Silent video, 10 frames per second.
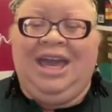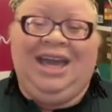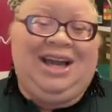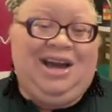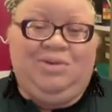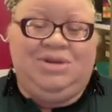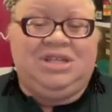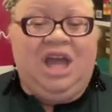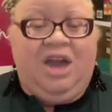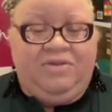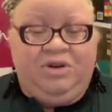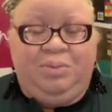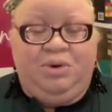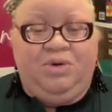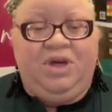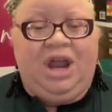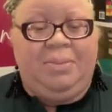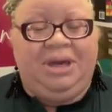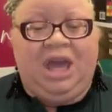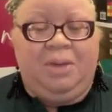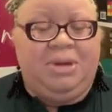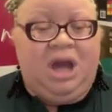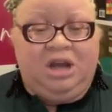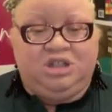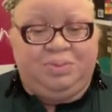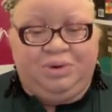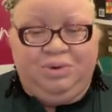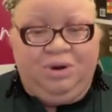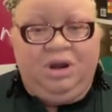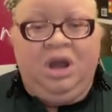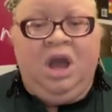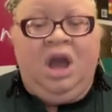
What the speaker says: it kind of was inevitable that I became an entrepreneur,